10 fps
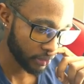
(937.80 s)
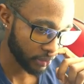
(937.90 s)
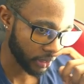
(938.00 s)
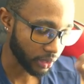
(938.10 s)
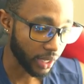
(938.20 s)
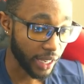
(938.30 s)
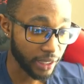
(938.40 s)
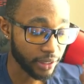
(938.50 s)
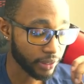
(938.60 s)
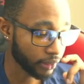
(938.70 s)
Light,
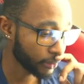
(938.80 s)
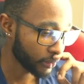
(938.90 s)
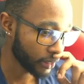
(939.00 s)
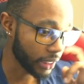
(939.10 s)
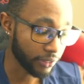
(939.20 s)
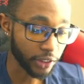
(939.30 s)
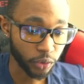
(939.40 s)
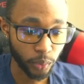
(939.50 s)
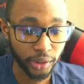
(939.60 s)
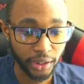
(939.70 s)
if there's
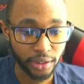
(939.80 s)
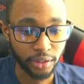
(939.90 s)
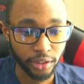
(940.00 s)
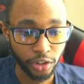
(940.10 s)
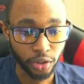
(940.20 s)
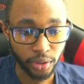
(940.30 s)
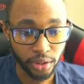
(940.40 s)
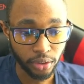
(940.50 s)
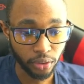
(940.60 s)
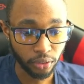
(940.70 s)
one thing he's gonna do, he's
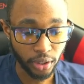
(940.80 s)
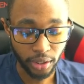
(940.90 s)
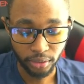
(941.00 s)
gonna run.